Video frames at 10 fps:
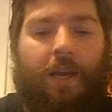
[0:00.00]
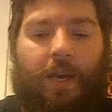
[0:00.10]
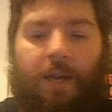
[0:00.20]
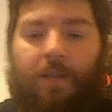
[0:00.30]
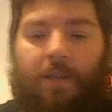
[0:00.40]

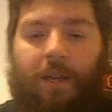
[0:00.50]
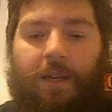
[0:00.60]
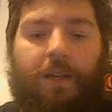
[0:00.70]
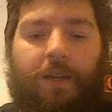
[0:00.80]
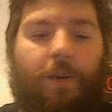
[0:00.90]
is I
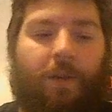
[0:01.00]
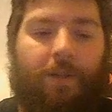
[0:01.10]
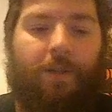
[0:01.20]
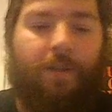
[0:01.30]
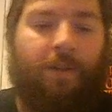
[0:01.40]
did
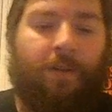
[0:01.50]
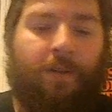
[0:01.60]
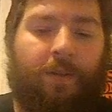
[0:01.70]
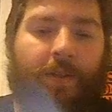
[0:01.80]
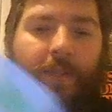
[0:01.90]
notice
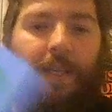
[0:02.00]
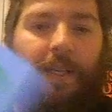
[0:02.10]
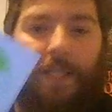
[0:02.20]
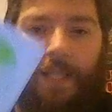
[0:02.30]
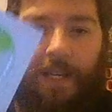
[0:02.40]
this has a
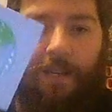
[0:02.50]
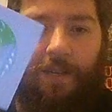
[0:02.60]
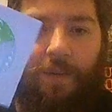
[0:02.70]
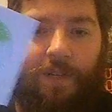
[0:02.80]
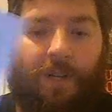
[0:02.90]
disk,
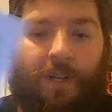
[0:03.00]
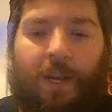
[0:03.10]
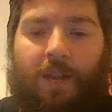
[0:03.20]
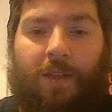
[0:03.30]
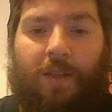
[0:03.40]
which
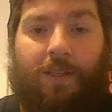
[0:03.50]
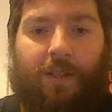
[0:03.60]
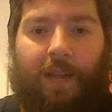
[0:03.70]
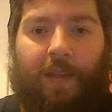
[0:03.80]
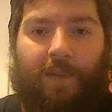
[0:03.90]
this
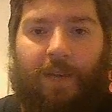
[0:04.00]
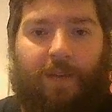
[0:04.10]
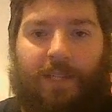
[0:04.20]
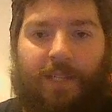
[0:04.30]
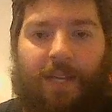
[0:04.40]
laptop
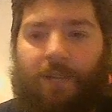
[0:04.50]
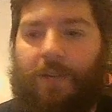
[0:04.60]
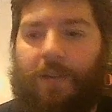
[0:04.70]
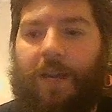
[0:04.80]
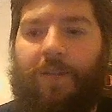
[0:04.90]
doesn't
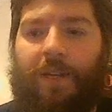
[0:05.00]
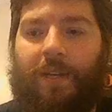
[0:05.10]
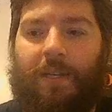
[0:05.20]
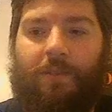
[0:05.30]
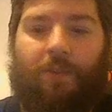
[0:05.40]
actually have a
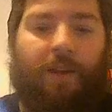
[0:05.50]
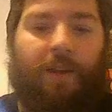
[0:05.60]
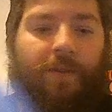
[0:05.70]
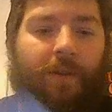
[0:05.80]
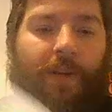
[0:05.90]
disk drive,
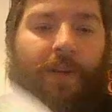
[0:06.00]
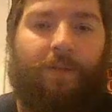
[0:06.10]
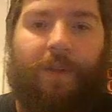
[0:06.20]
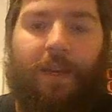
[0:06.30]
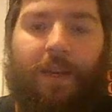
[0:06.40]
so I got
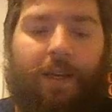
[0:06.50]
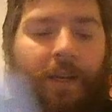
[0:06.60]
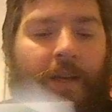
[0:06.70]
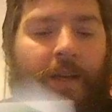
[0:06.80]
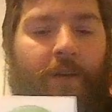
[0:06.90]
to
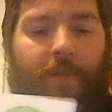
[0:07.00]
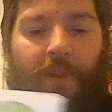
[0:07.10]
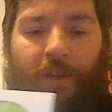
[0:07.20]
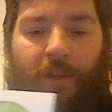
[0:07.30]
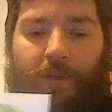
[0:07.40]

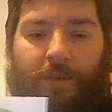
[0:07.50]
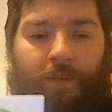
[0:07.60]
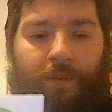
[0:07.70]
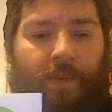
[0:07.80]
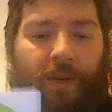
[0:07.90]
probably use
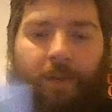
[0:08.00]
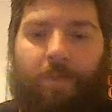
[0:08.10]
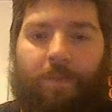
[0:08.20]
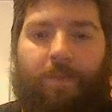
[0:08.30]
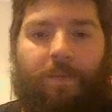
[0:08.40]

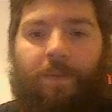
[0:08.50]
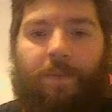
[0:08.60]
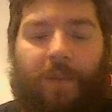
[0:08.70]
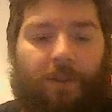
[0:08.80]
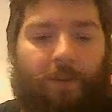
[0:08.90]

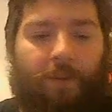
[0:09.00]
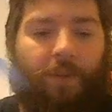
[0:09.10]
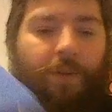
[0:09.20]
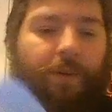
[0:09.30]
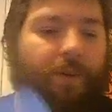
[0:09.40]
another
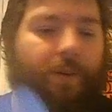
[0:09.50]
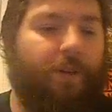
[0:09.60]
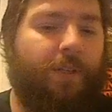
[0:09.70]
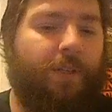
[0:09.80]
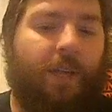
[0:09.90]
computer to
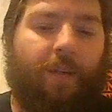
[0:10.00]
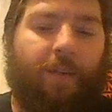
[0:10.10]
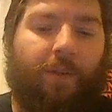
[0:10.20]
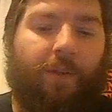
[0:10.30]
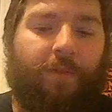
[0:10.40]
just kind of
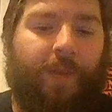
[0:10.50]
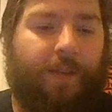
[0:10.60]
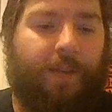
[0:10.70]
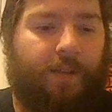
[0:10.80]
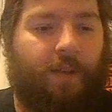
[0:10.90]
burn the
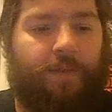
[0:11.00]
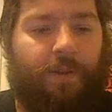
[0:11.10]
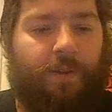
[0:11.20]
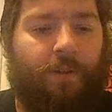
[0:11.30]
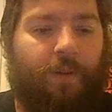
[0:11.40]
files off
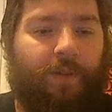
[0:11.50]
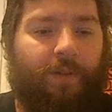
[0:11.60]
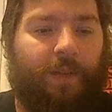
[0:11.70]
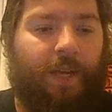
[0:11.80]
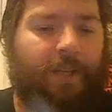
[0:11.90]
and do whatever
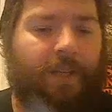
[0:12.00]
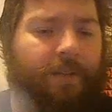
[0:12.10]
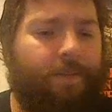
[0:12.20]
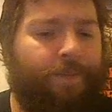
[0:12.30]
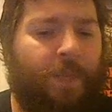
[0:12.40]
that is.
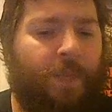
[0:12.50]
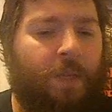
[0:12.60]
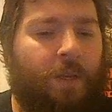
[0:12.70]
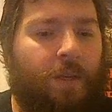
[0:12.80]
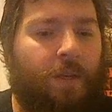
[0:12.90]

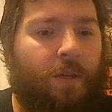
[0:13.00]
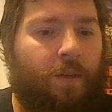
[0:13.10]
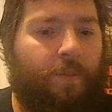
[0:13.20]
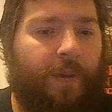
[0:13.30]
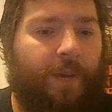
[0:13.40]

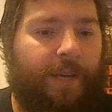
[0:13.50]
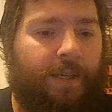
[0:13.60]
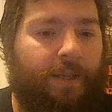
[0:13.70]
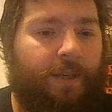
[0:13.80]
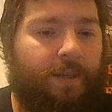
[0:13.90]
But
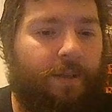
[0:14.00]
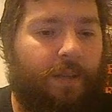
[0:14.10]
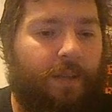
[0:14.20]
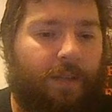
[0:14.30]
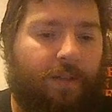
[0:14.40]

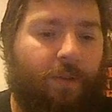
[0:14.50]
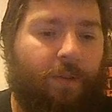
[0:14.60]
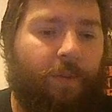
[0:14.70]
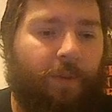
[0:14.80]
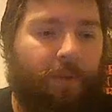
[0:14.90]
that's
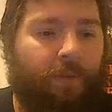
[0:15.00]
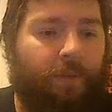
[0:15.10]
doable.